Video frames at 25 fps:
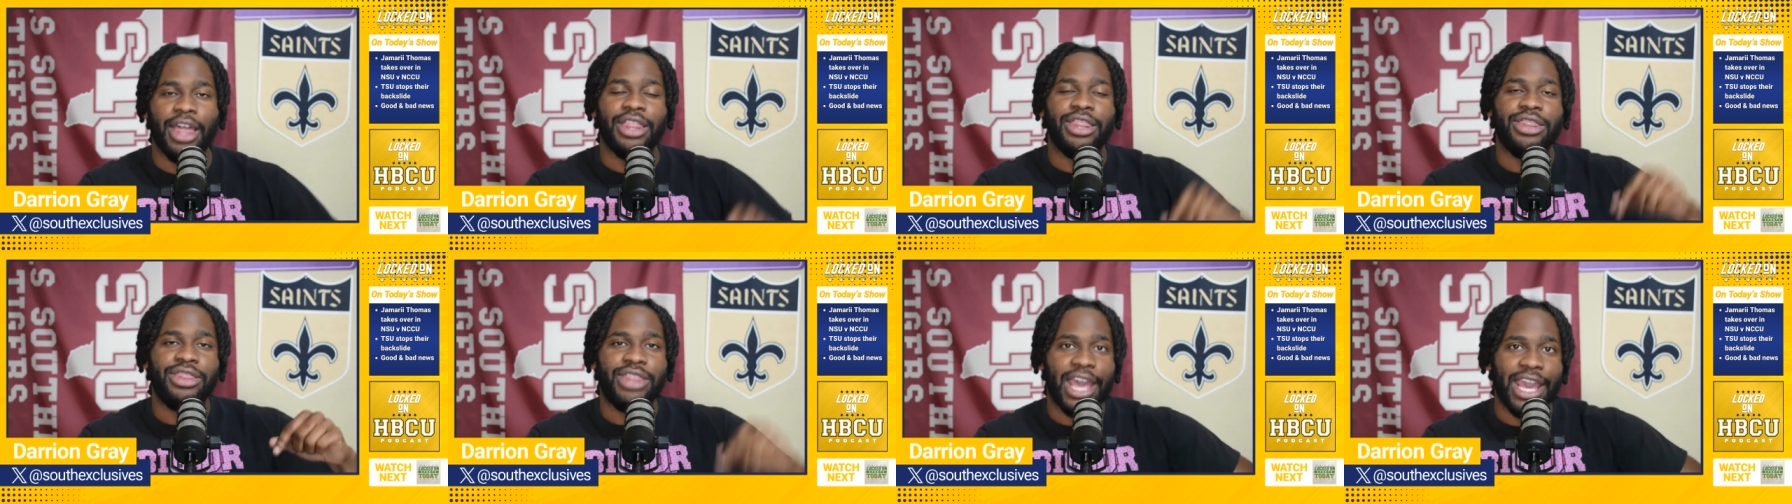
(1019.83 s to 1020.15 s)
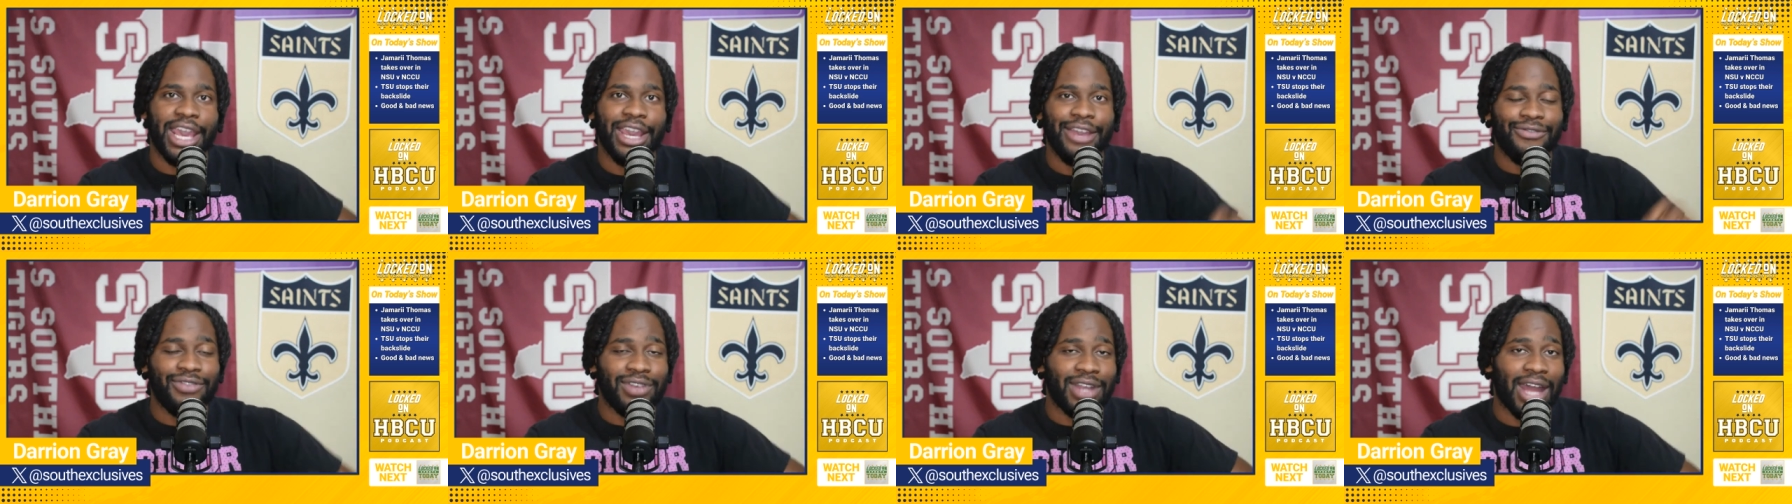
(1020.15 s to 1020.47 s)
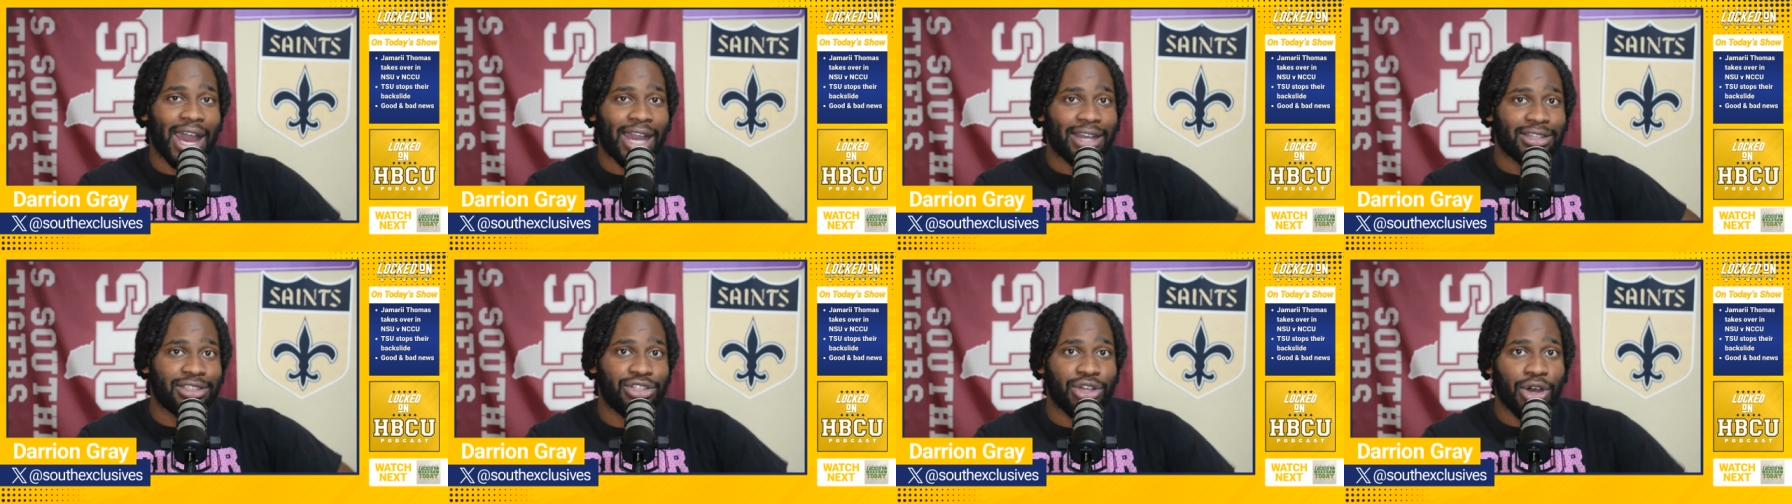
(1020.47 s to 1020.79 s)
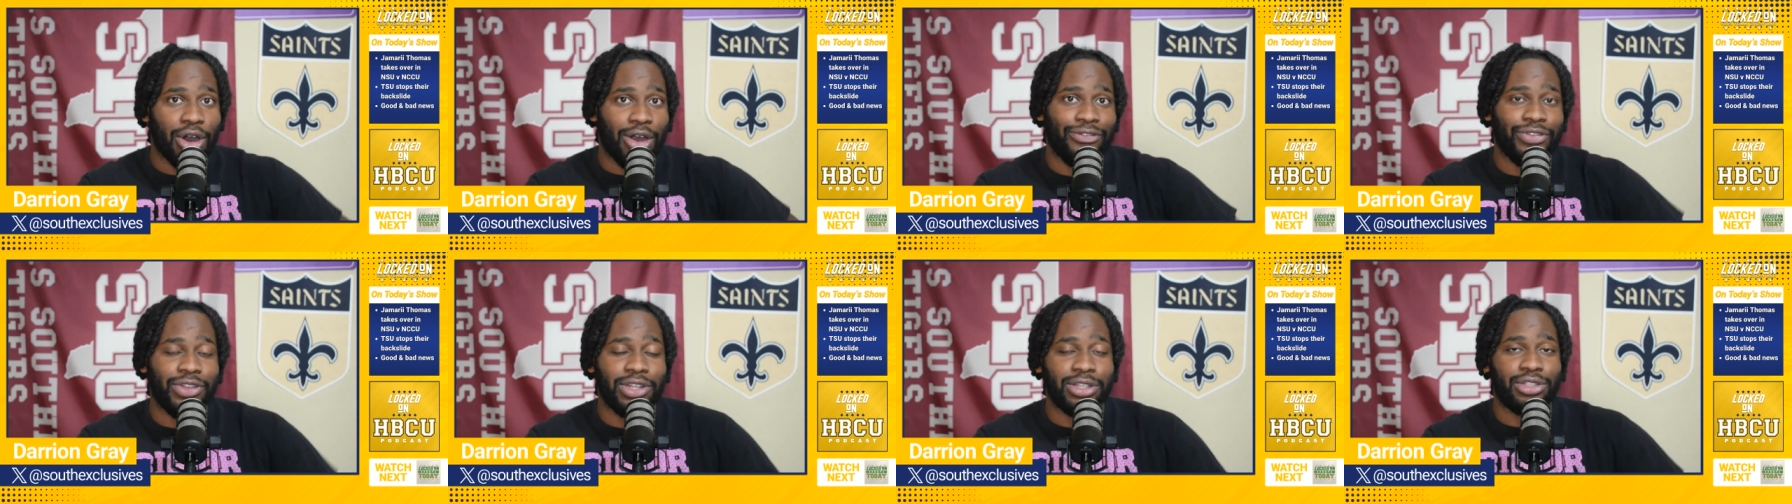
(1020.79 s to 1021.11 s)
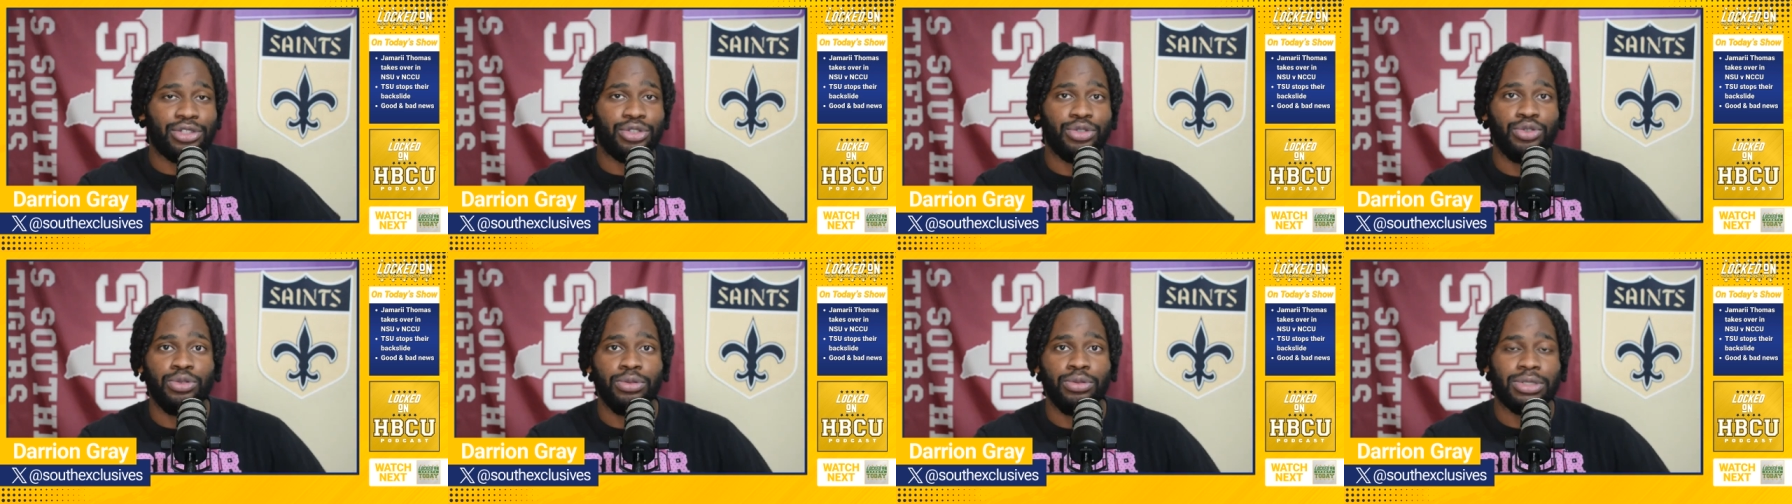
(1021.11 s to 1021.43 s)
They've knocked off the
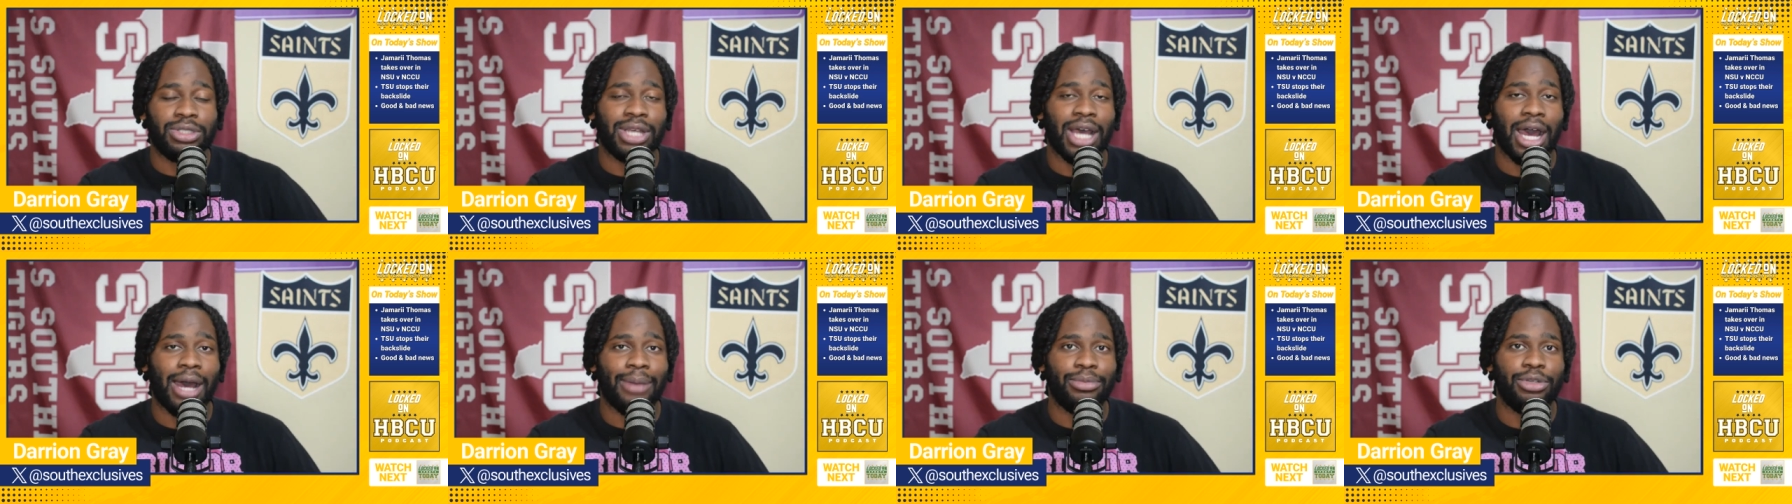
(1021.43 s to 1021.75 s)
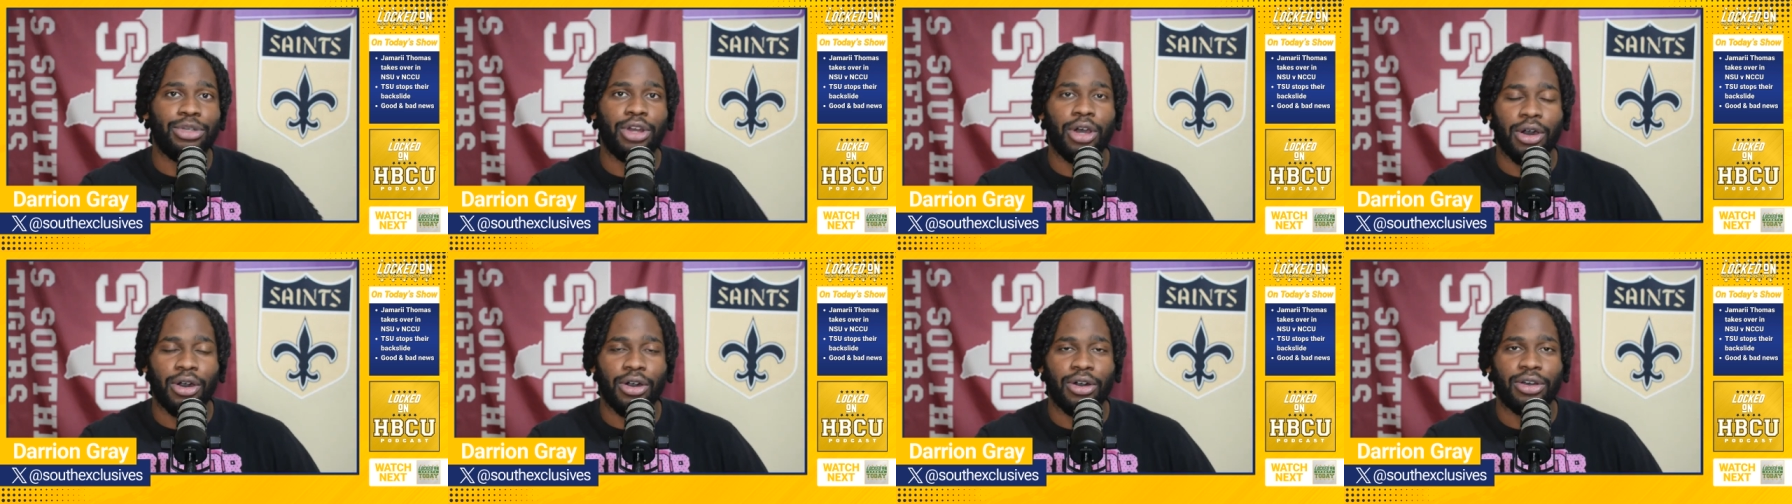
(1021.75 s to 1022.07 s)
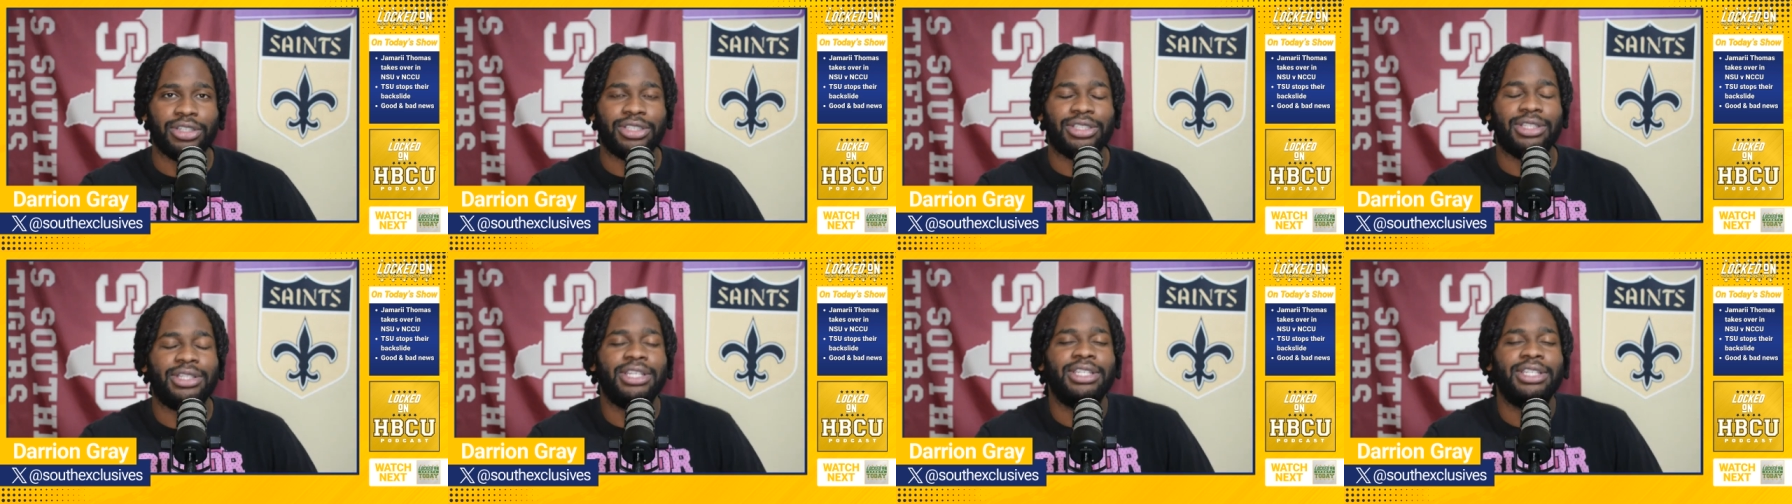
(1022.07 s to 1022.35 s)
2 top dogs.